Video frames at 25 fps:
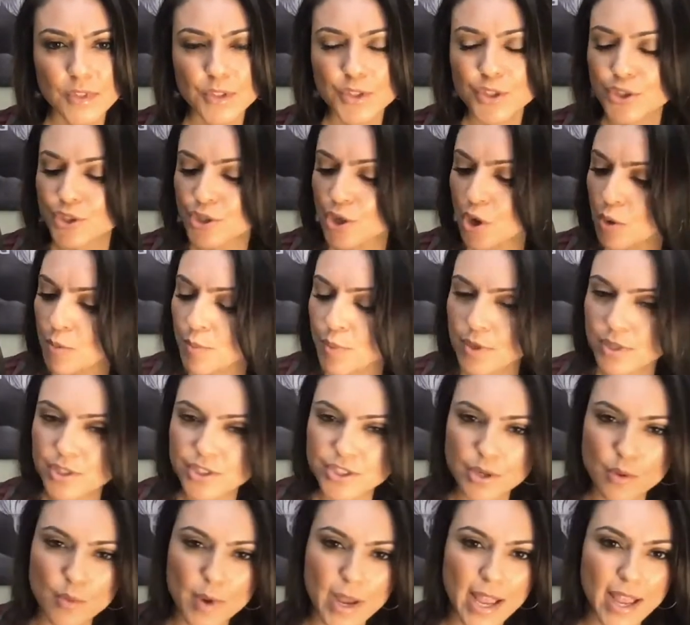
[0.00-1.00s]
Don't push
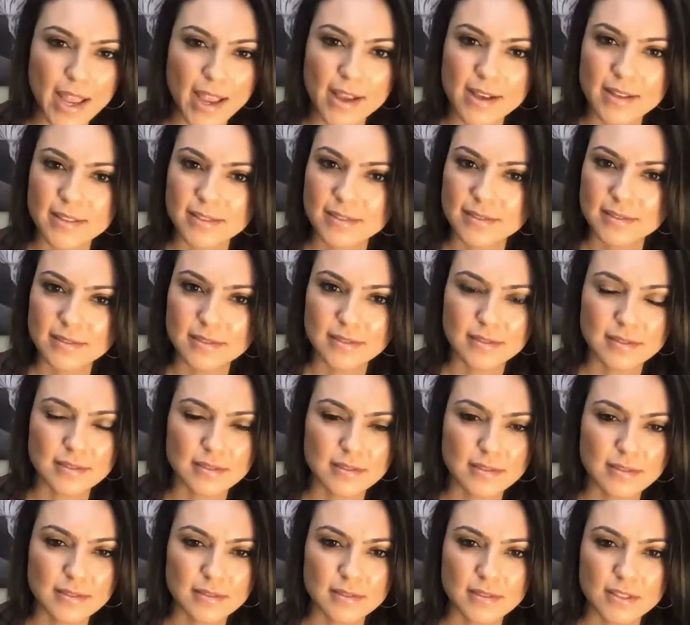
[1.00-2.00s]
away.
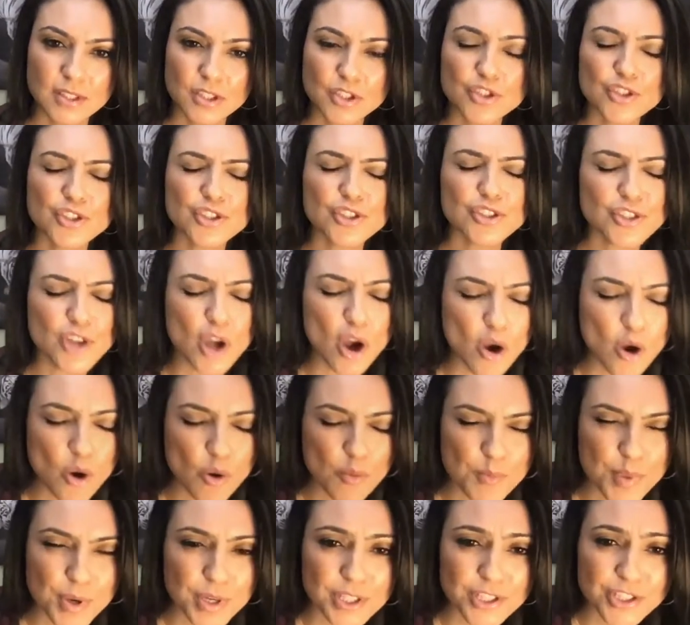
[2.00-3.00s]

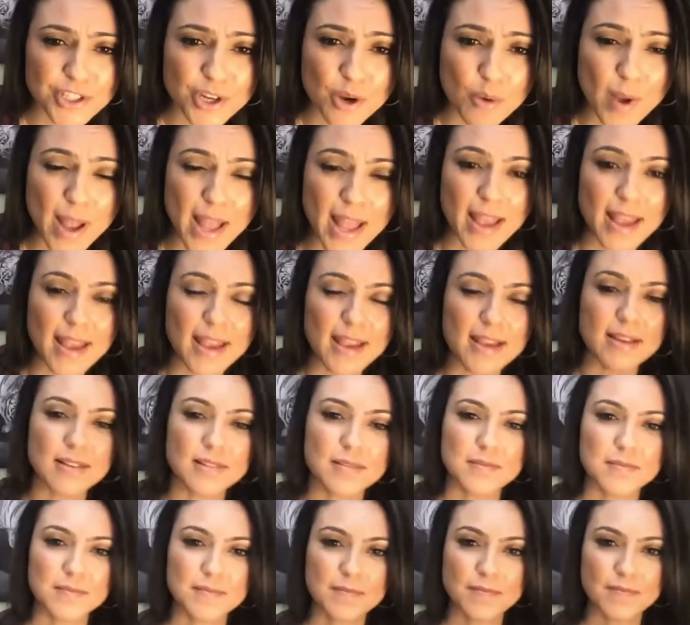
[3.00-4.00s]
Don't push away.
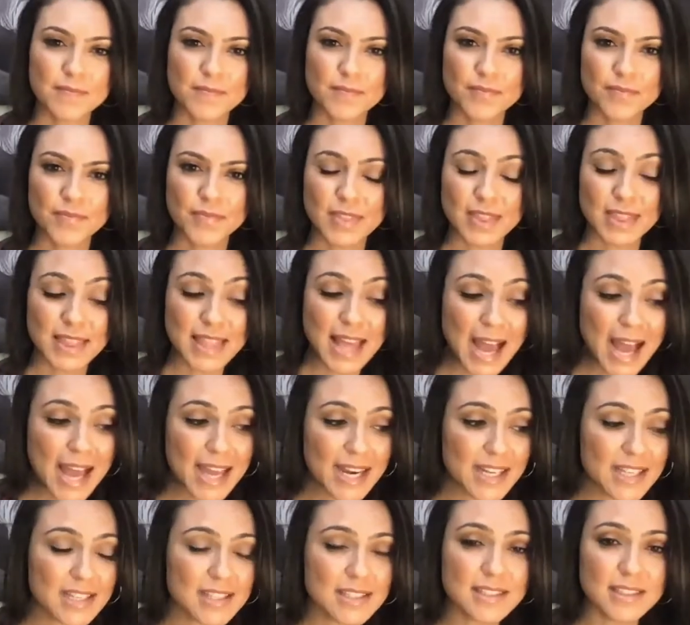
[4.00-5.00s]
That
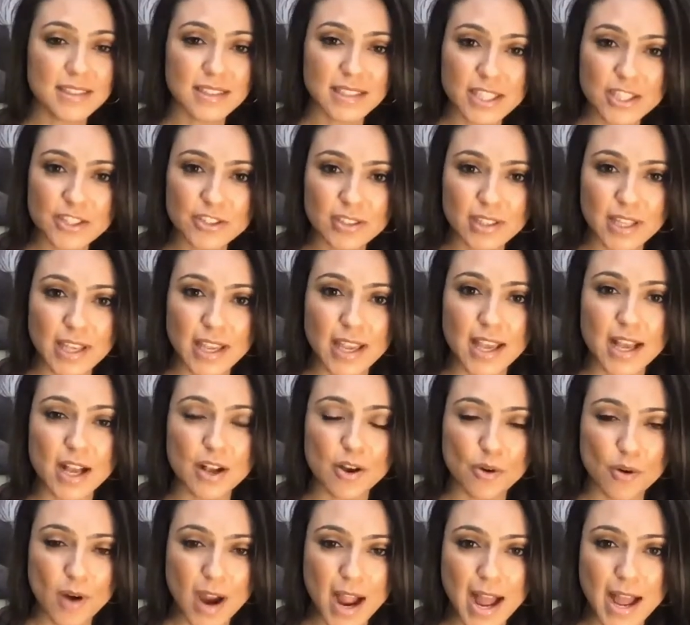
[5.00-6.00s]
is literally a
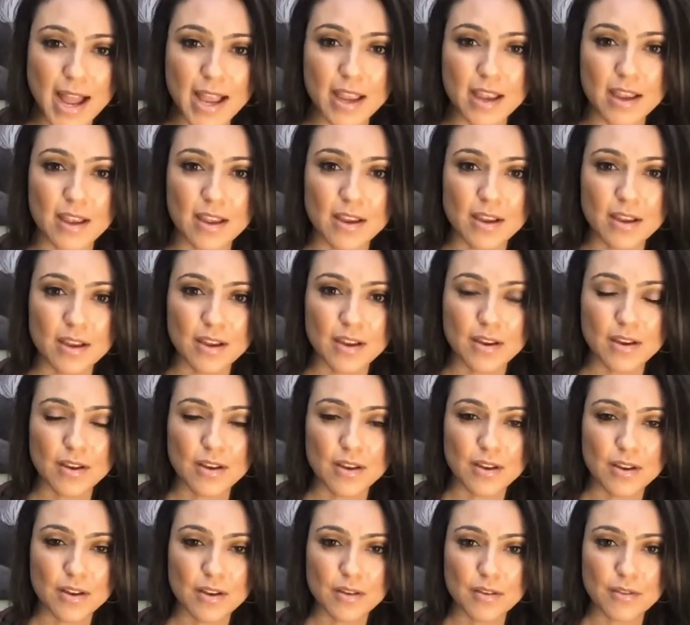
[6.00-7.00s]
cry
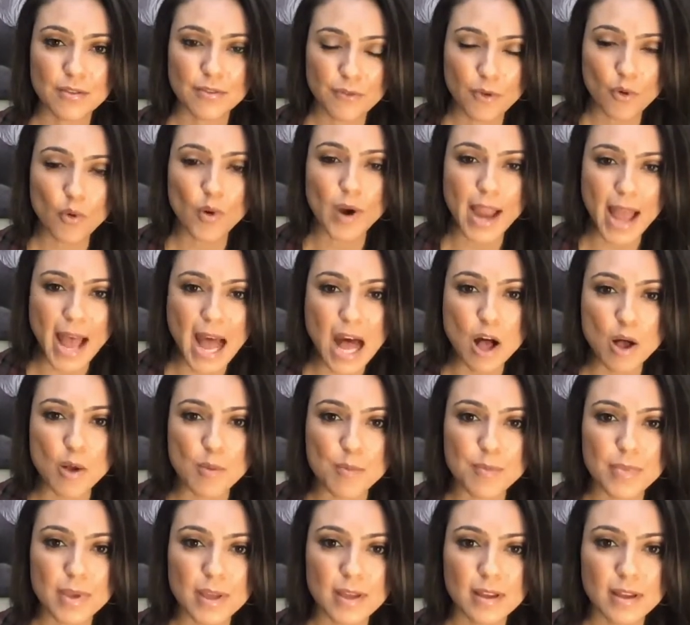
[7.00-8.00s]
for
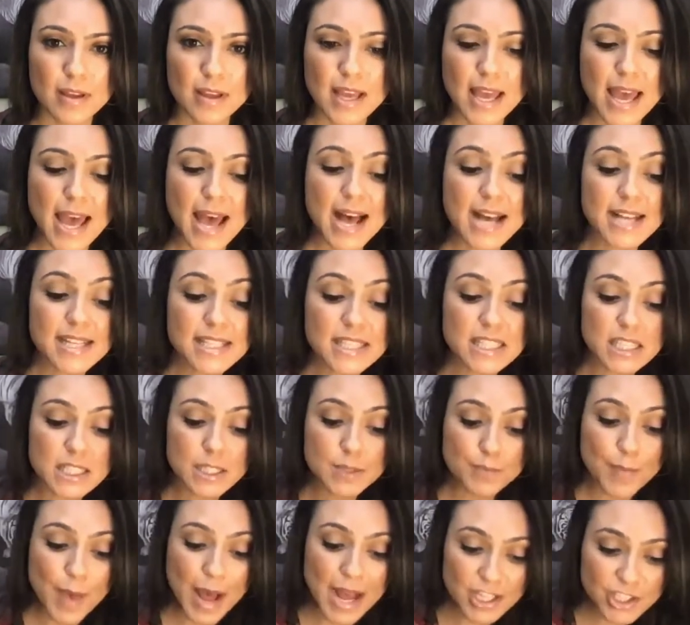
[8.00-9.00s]
help,
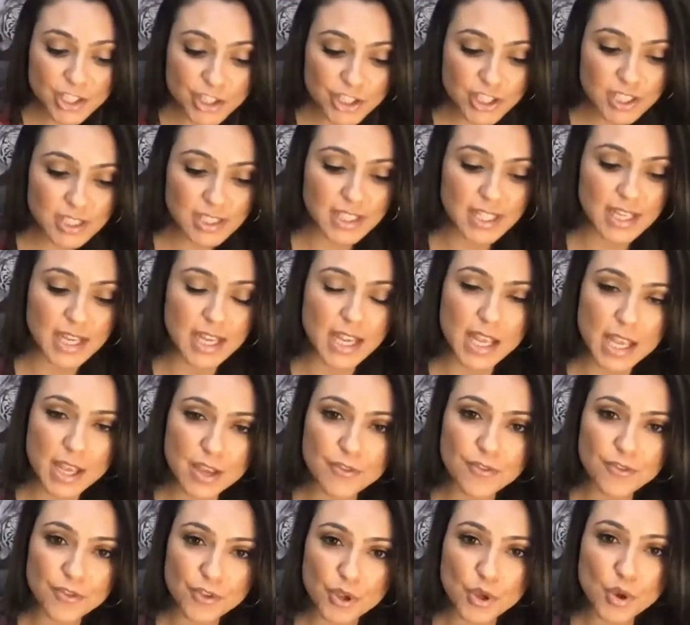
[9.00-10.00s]
especially
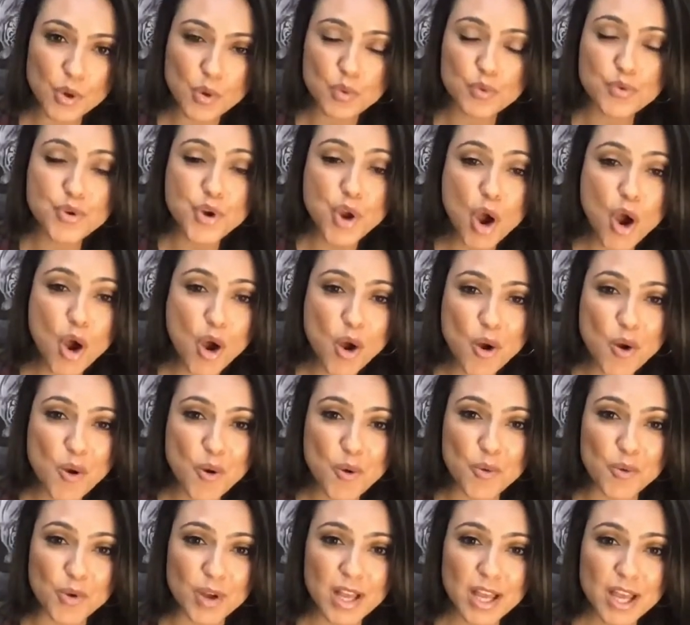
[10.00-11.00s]
if you
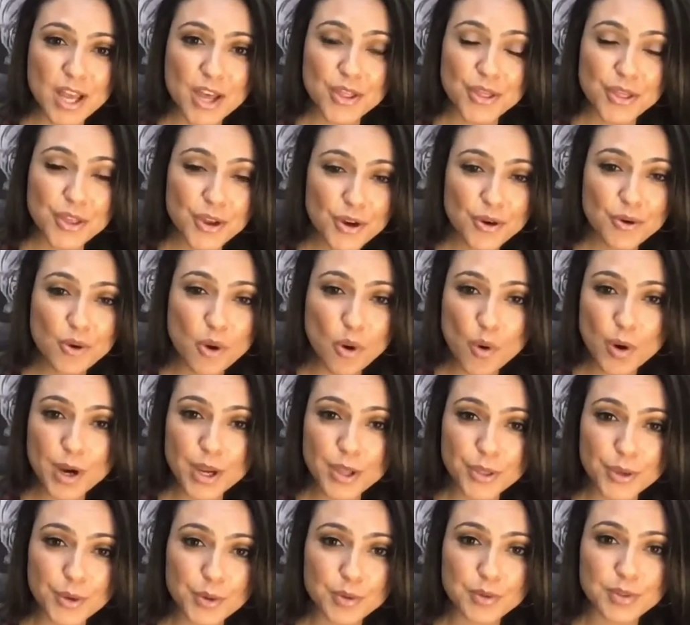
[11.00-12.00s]
know they're going
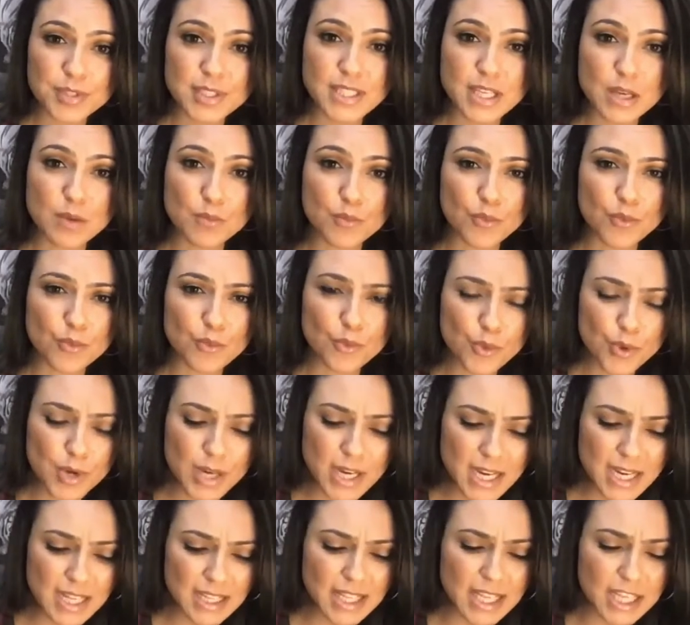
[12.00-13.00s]
through some
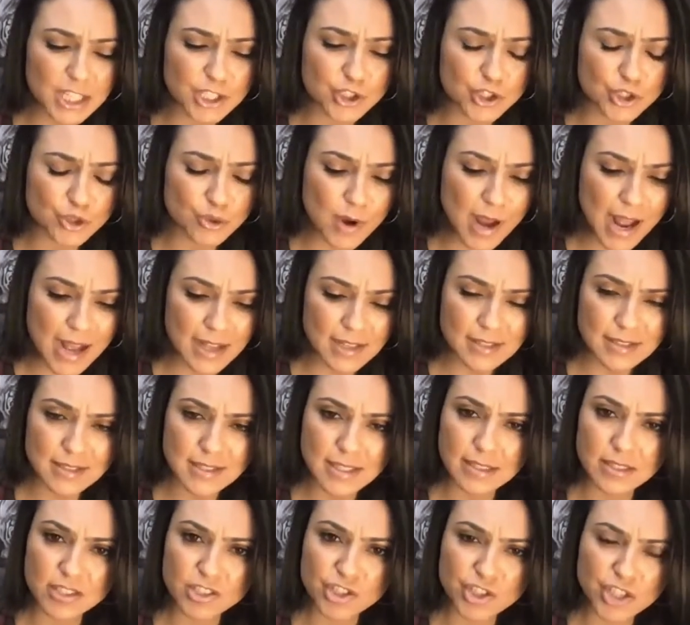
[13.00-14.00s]
really
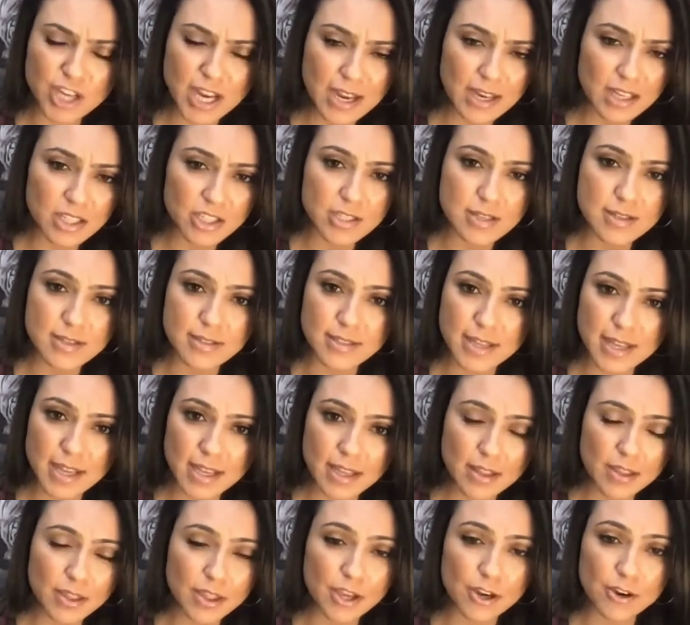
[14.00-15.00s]
drastic changes
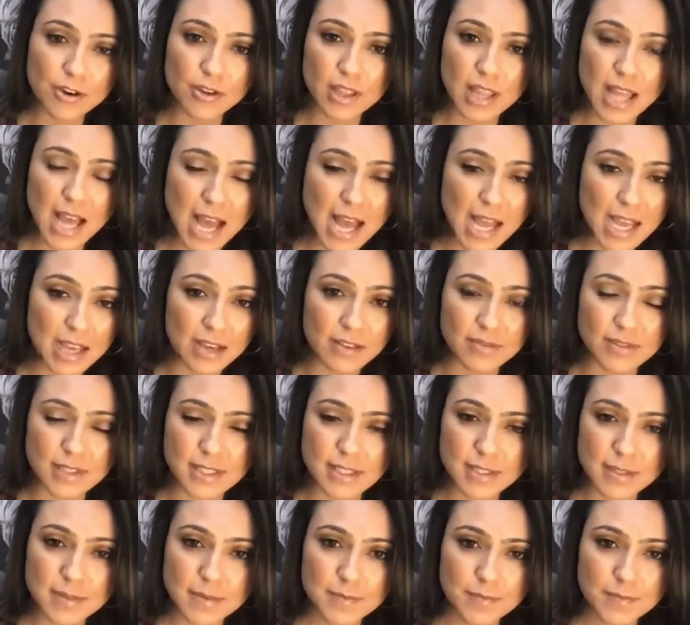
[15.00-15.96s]
in their lives.